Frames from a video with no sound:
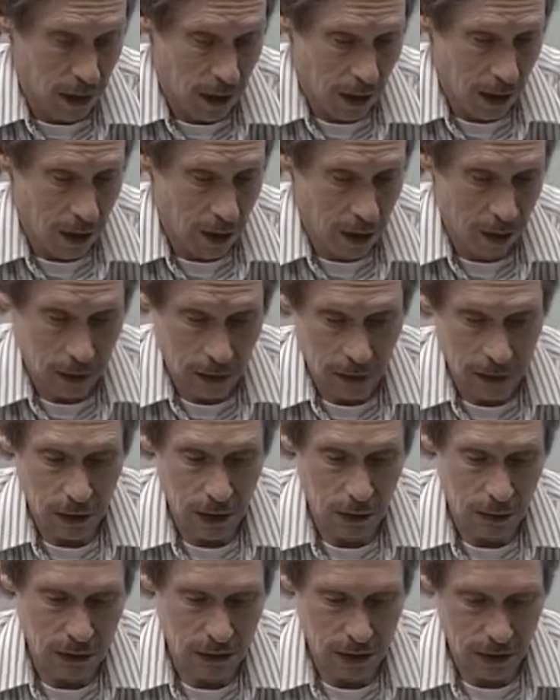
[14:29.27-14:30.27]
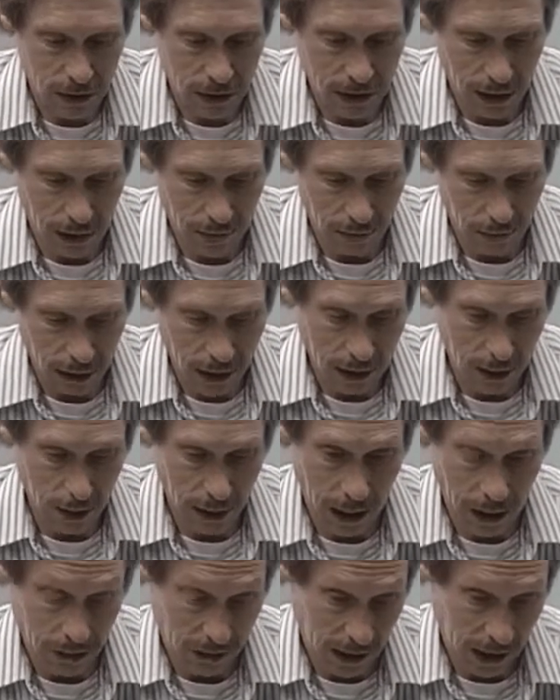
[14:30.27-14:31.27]
And the little research that I've read
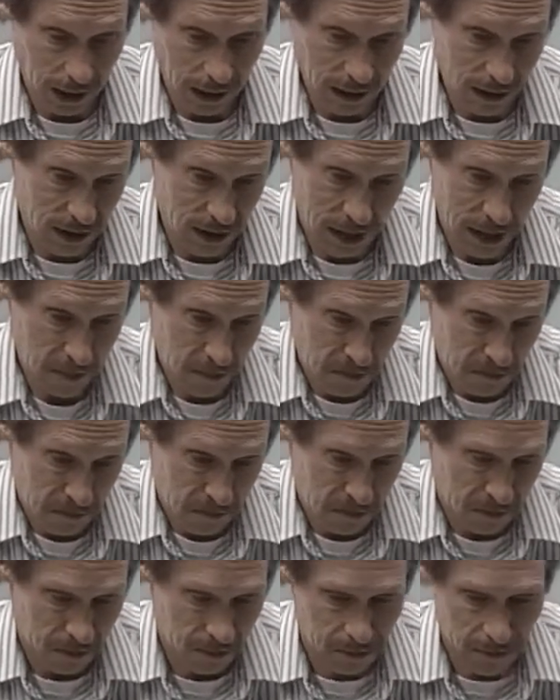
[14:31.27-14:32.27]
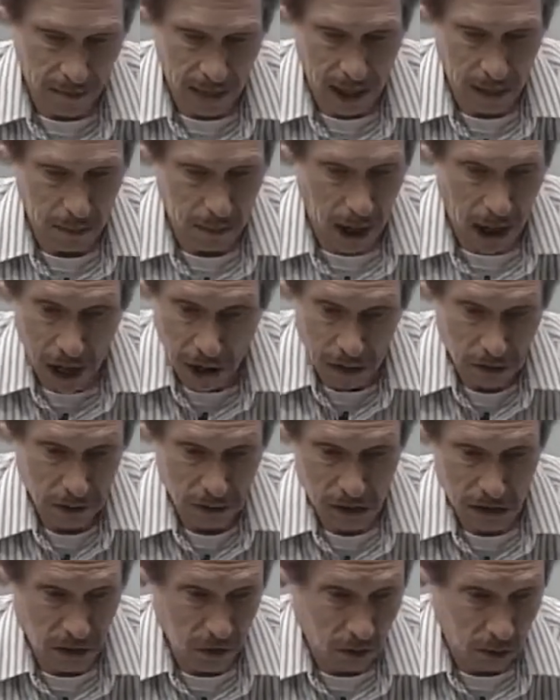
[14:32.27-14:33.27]
about that is that that model
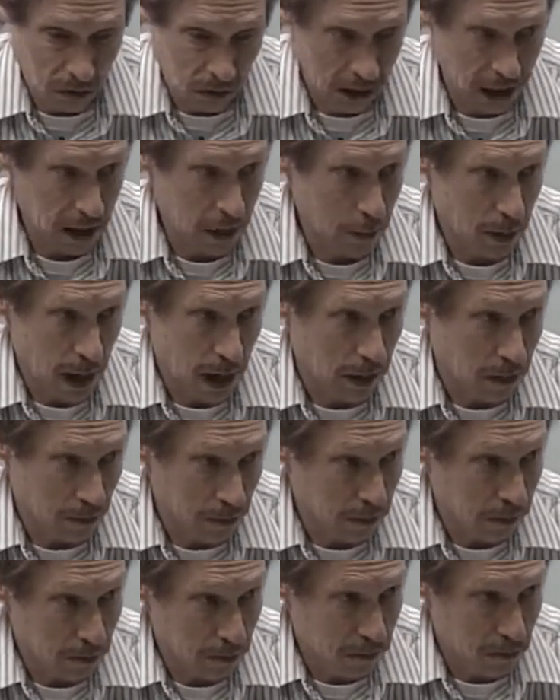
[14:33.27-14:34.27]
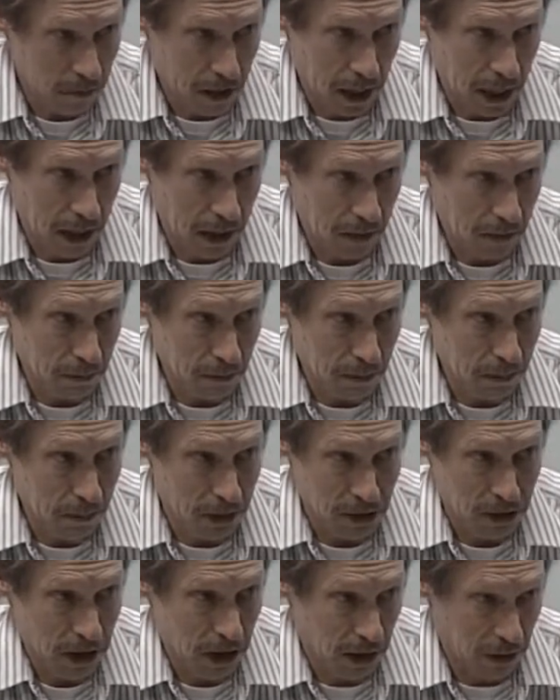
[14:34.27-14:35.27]
doesn't work any better than the
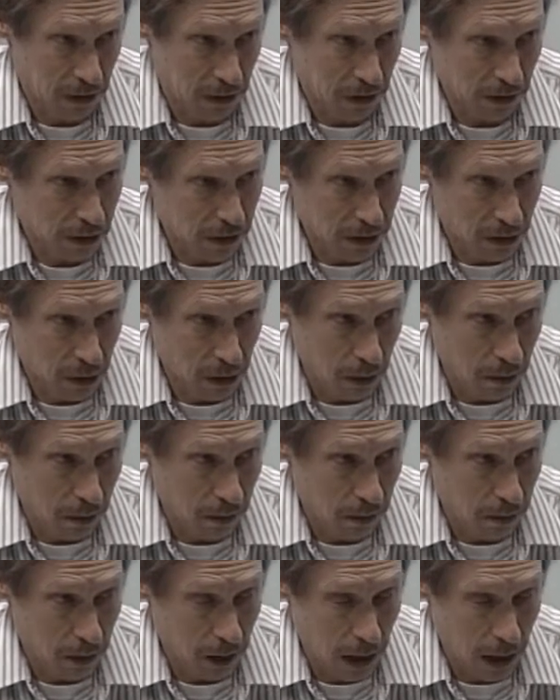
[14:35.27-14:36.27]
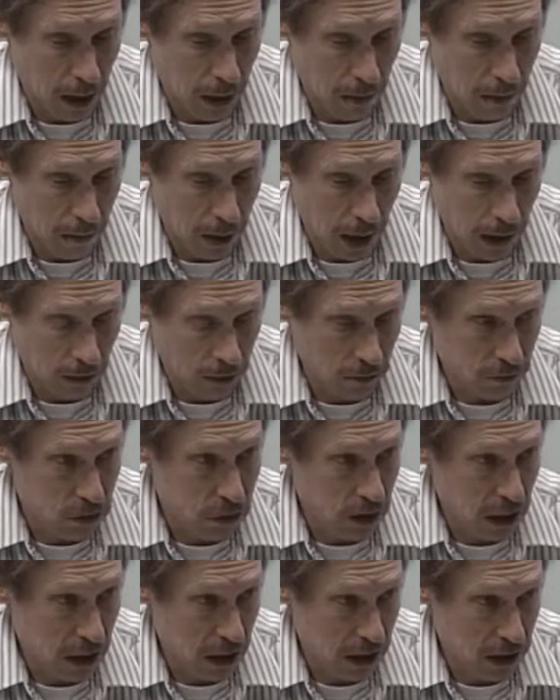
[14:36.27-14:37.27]
standard, you know, model of
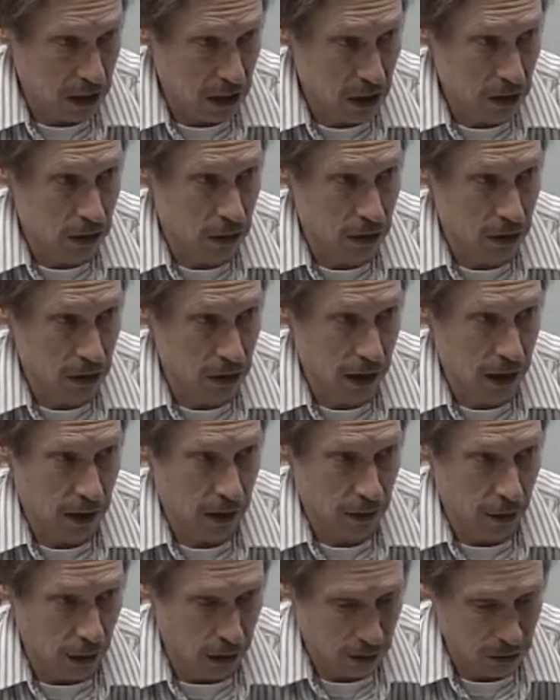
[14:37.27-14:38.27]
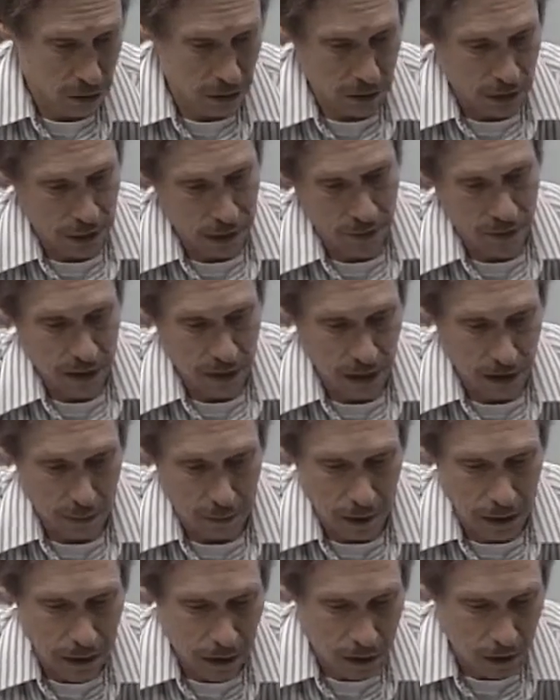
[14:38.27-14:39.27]
training teachers and giving
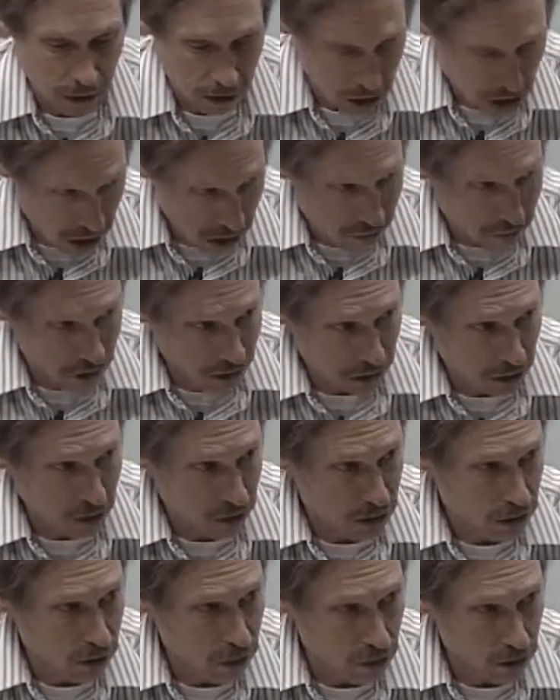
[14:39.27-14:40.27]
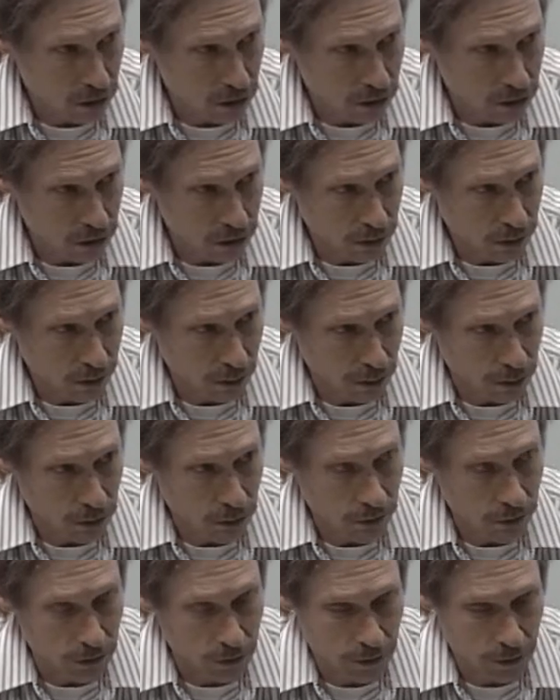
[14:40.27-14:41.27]
them longevity in the schools to
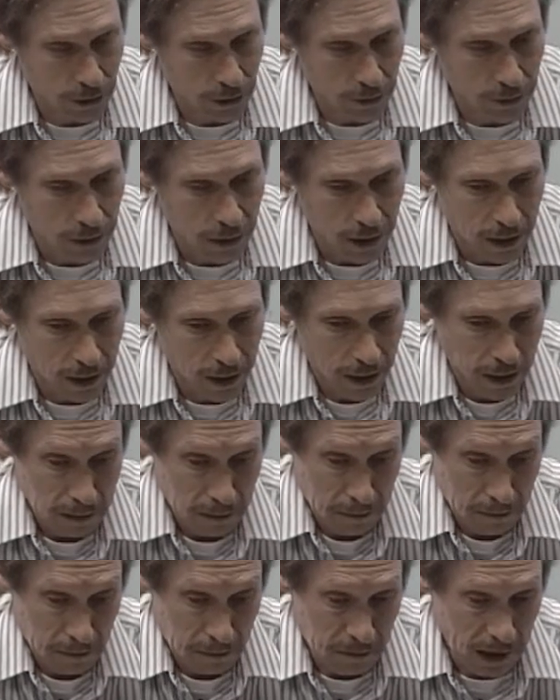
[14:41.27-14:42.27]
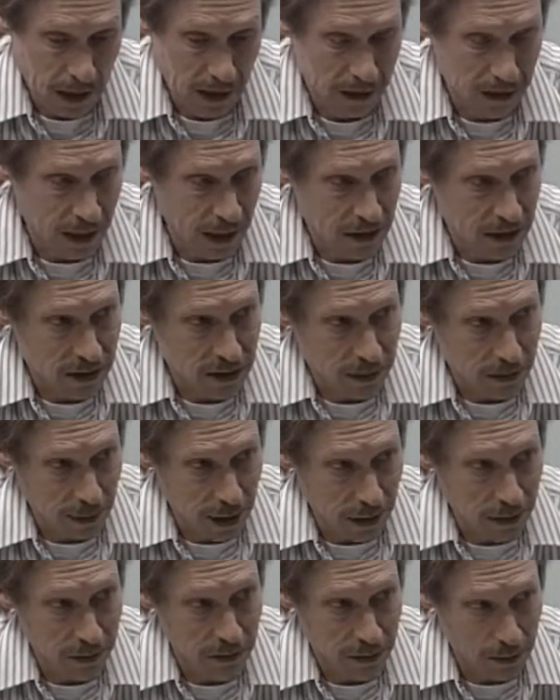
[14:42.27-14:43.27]
improve. So that's
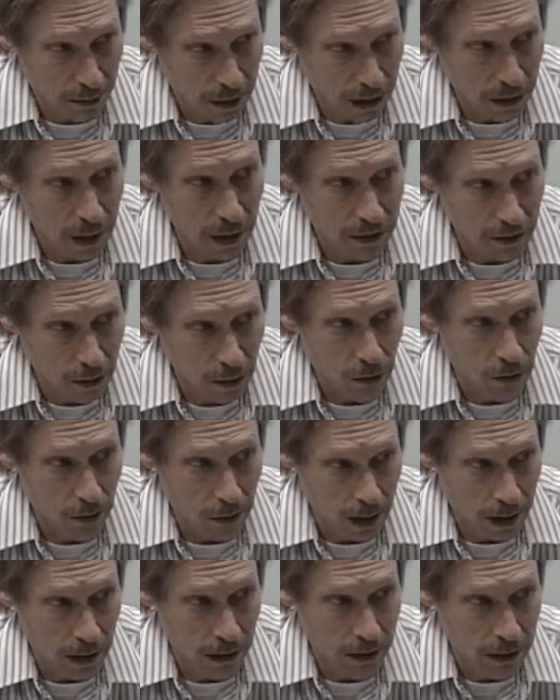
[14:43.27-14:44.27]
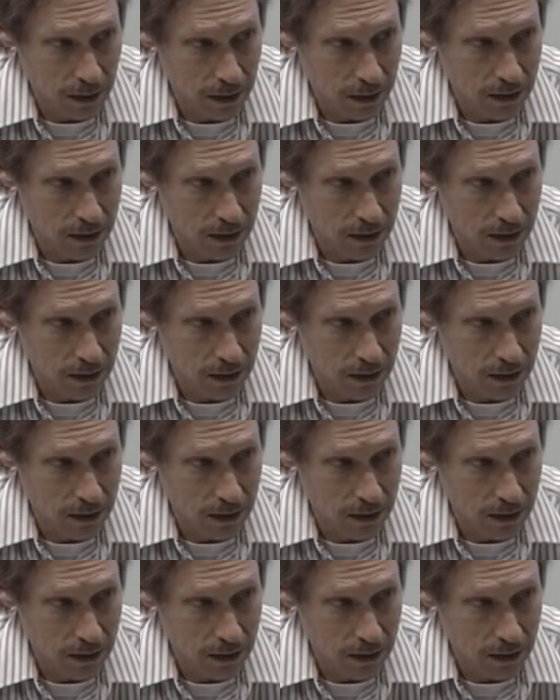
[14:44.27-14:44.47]
about the amount I know about it.